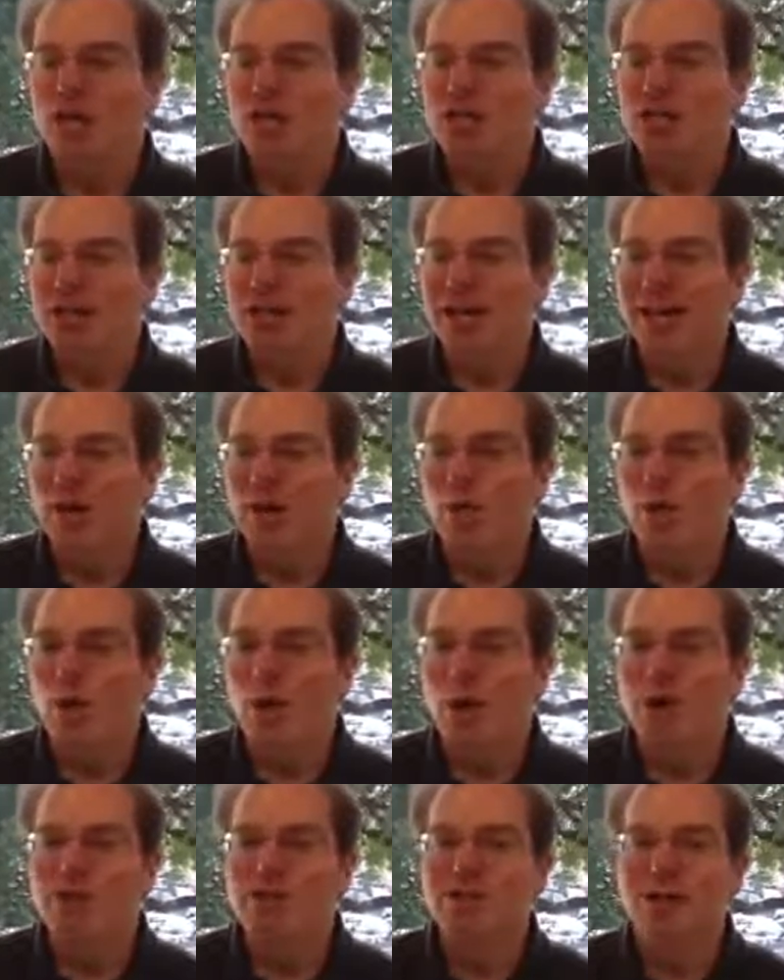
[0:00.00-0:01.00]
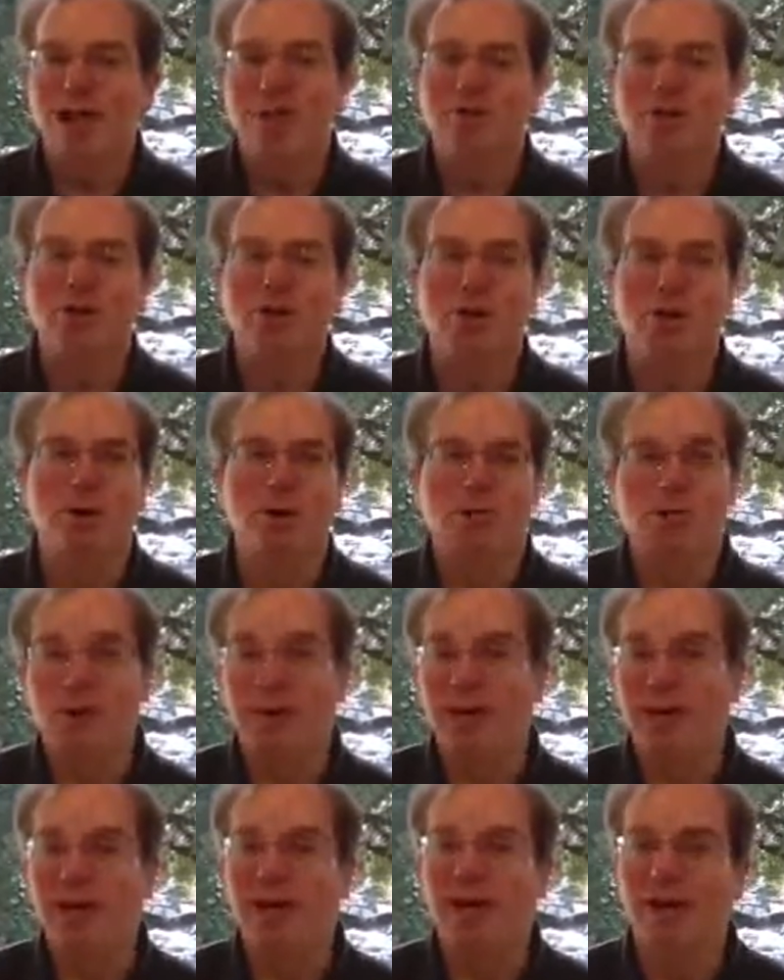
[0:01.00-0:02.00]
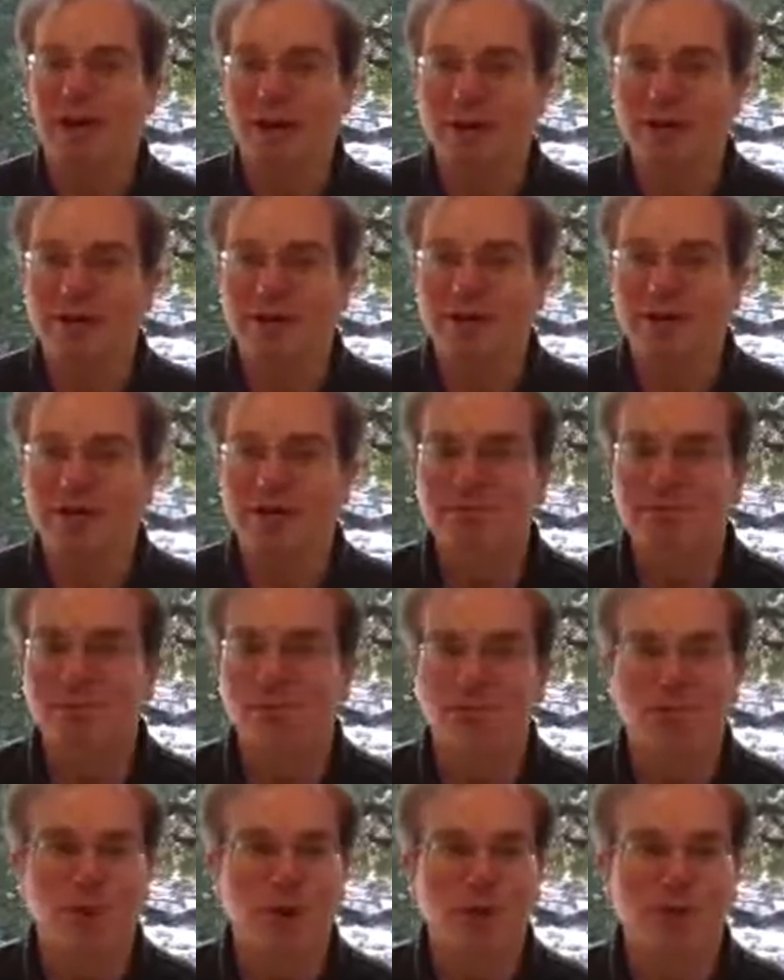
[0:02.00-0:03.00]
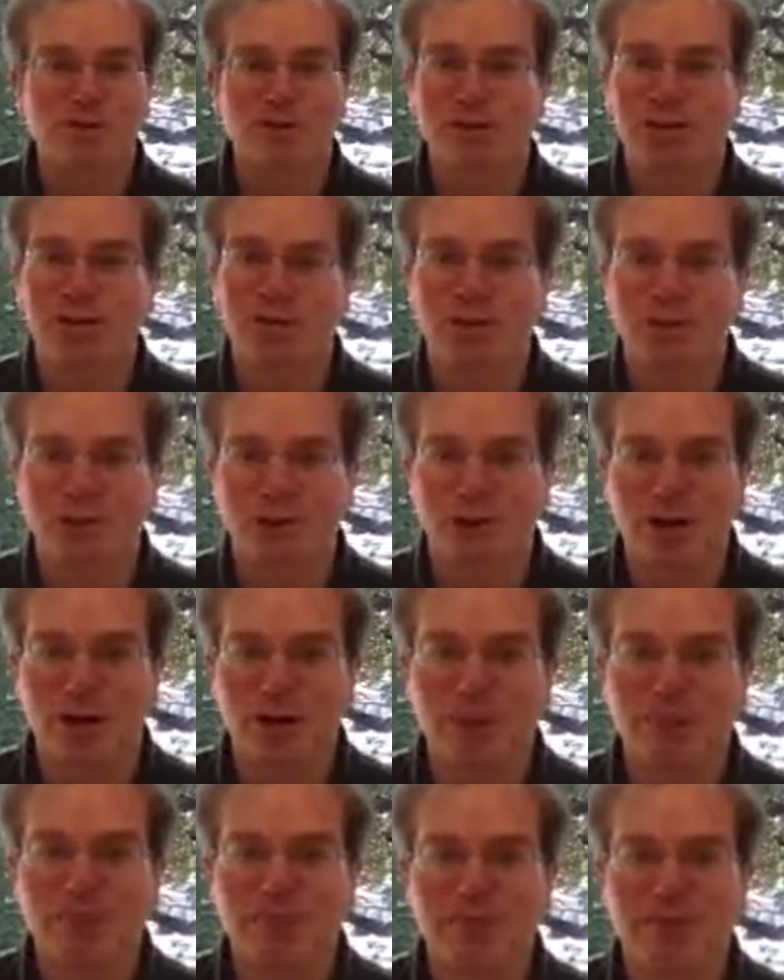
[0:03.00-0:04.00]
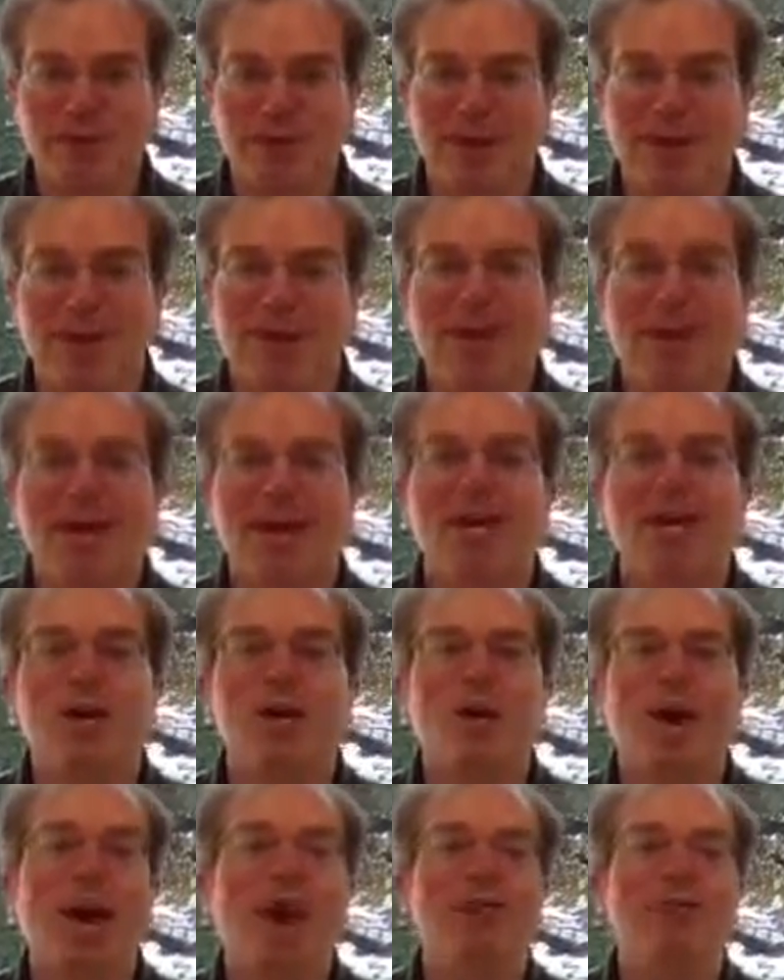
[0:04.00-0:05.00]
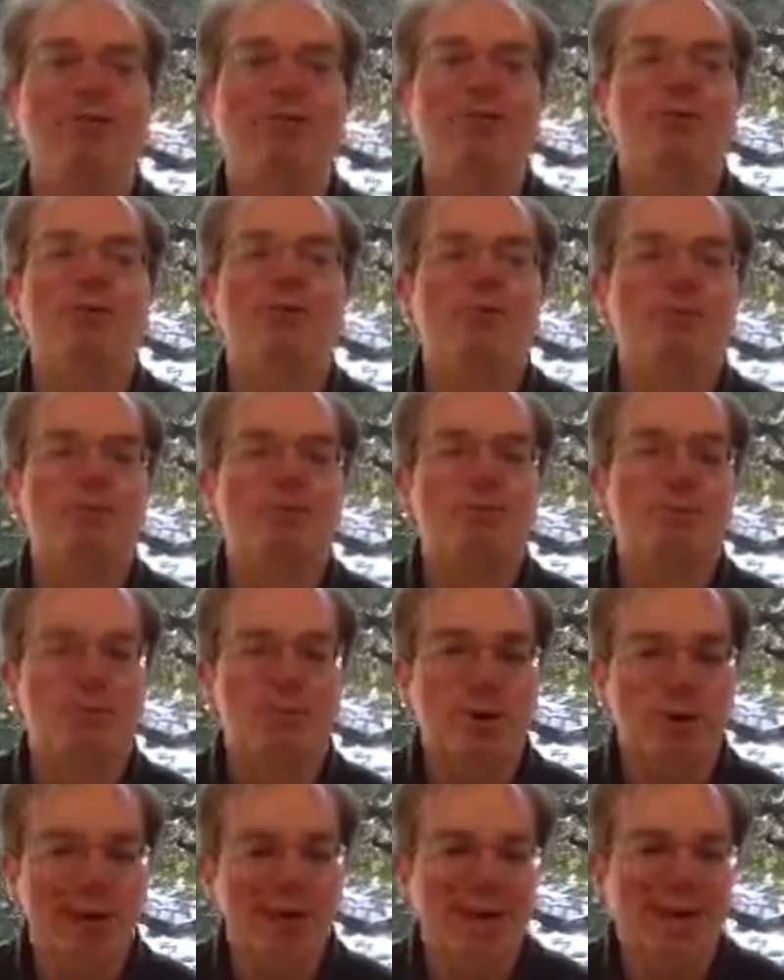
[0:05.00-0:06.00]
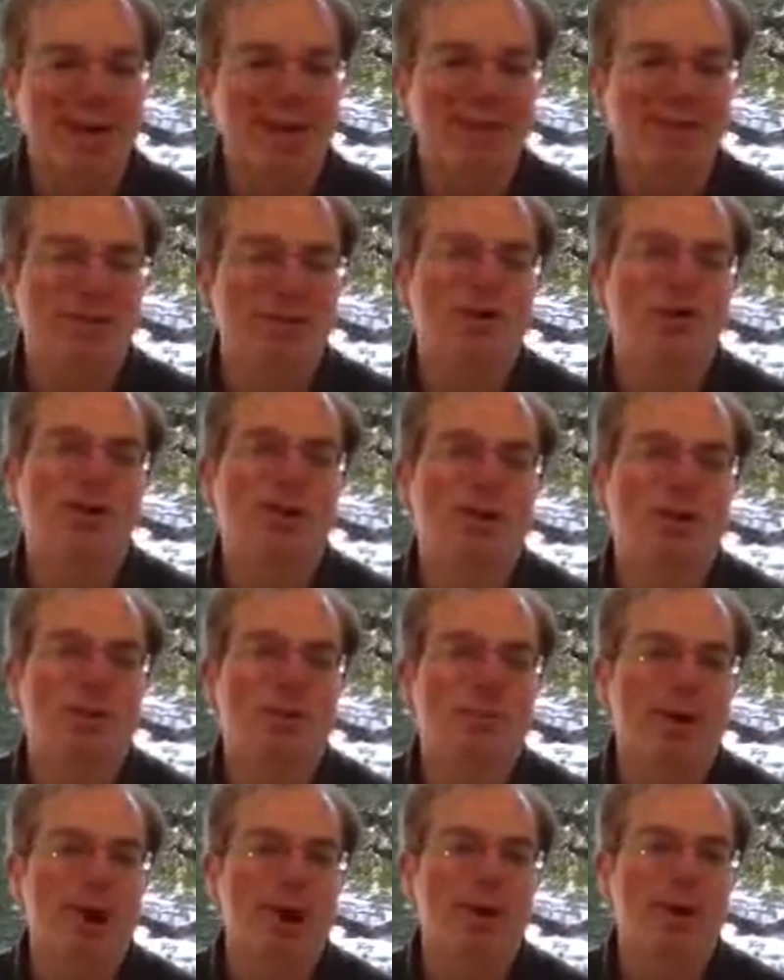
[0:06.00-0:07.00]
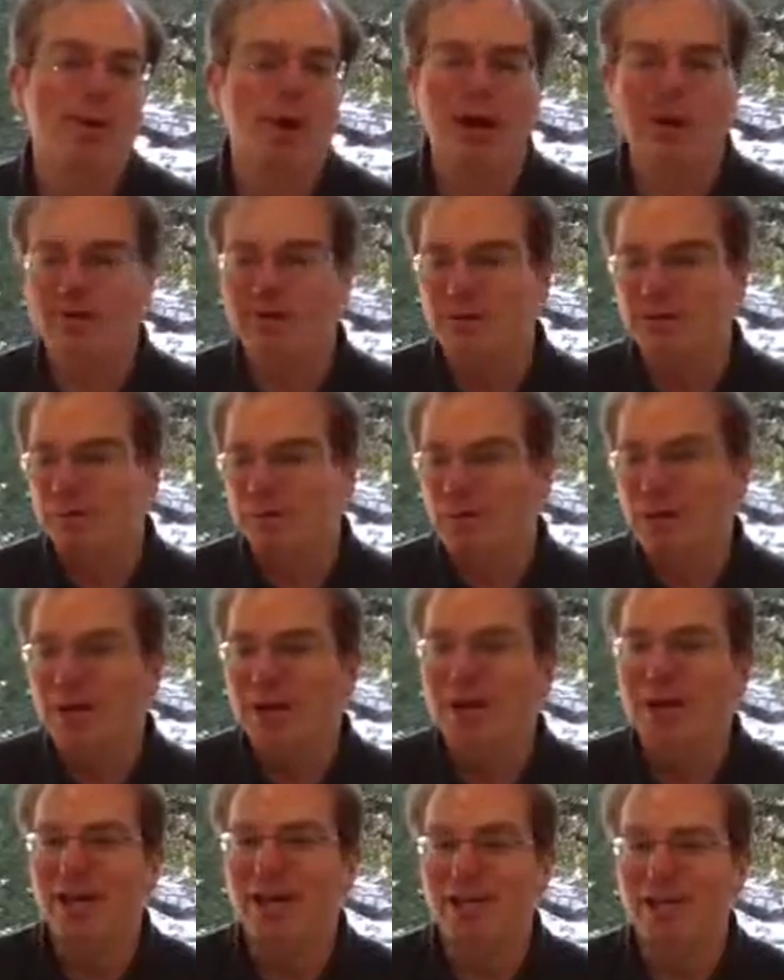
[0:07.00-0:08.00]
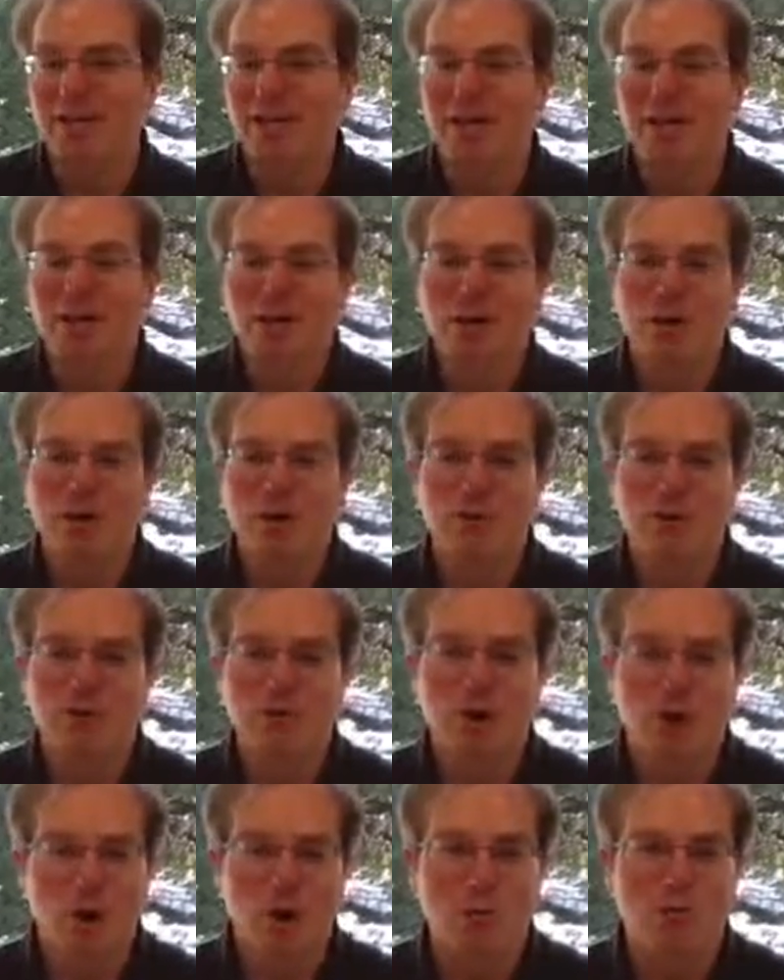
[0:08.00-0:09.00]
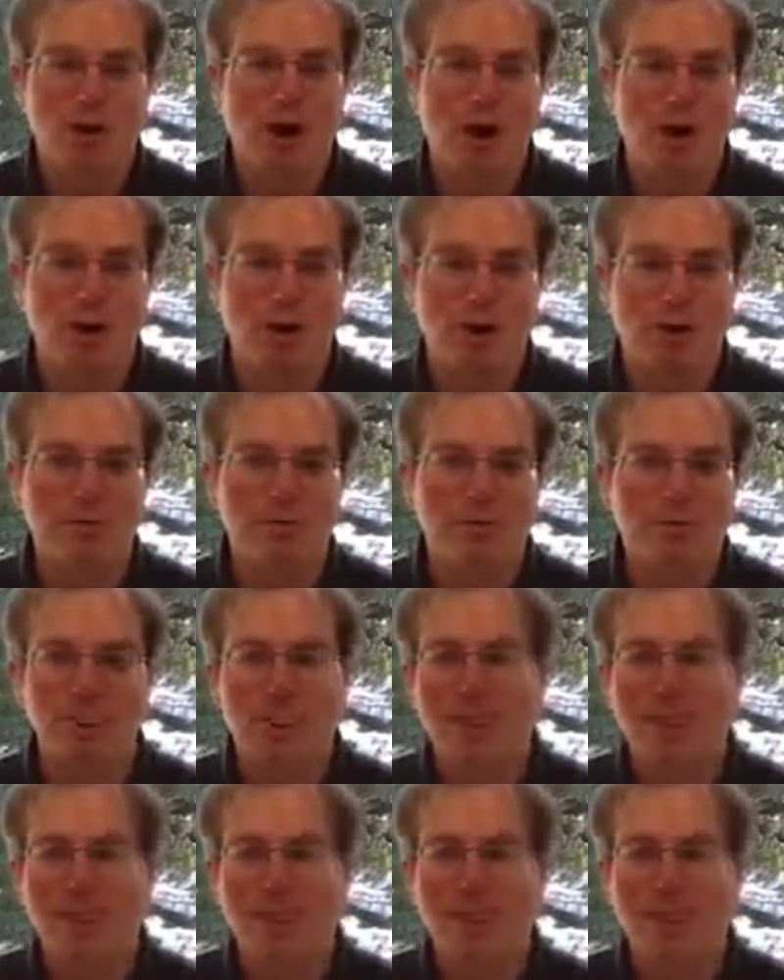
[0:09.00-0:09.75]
Just like it requires time when you want to preheat an oven before you stick in your turkey, you have to sort of preheat nuclear power, and you have to preheat for coal power.